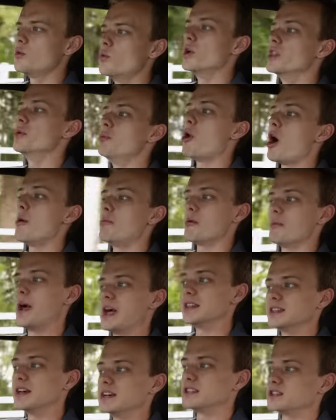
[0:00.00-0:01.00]
When the pop-up
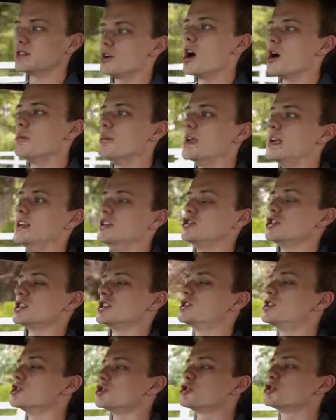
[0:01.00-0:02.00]
headlights are up, it
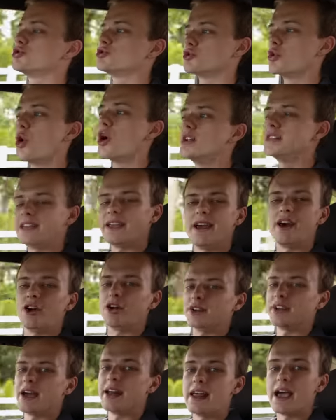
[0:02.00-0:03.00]
just destroys the
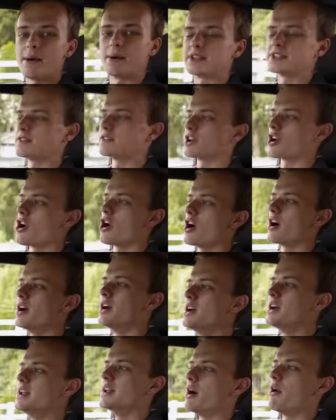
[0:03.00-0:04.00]
aerodynamics of the car.
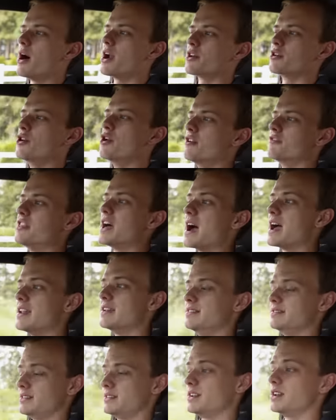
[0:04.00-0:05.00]
Now, I don't know if
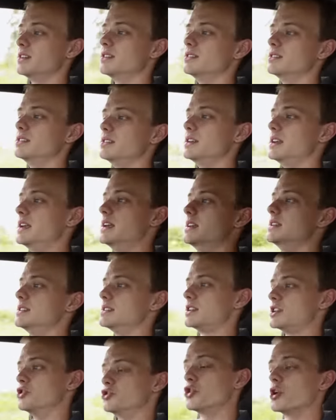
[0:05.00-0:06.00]
that
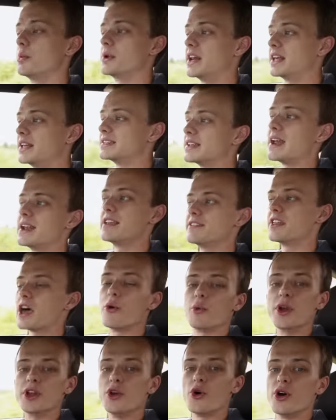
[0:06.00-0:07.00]
is contributing to any of
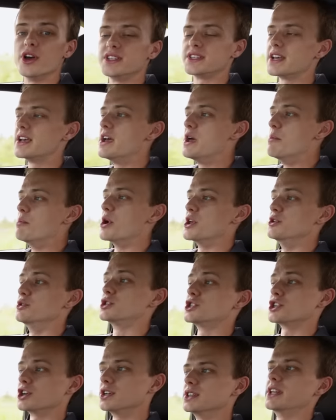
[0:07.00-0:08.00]
that wind noise, but you
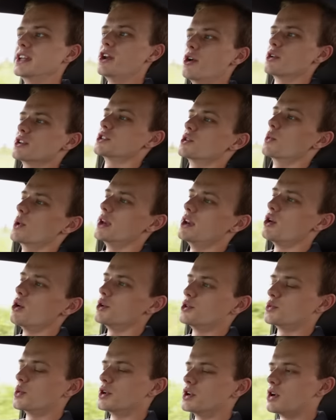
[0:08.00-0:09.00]
certainly notice the wind
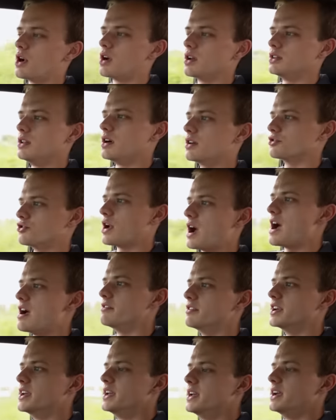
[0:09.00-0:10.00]
noise when you're on a long
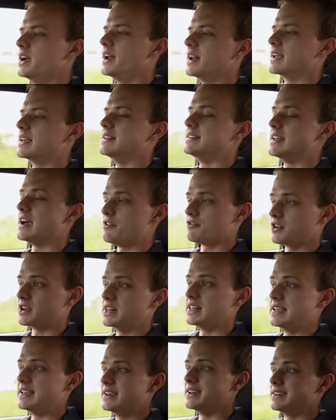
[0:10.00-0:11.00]
drive, and it can
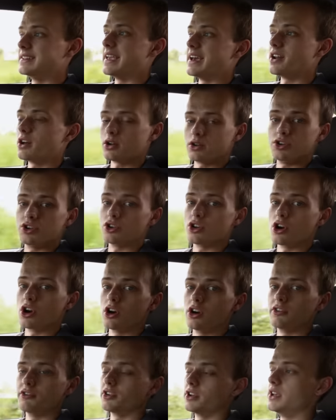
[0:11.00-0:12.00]
definitely get on your
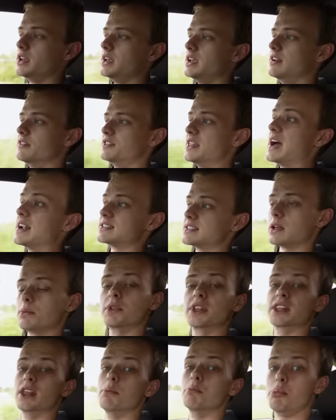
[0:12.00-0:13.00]
nerve if that's
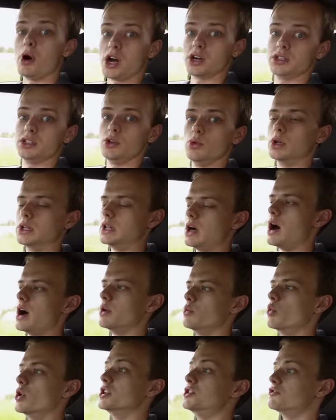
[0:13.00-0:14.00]
something that bugs you a
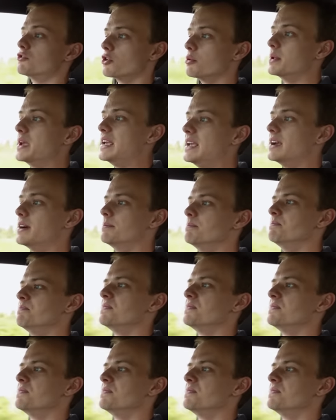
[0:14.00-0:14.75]
lot, which for me,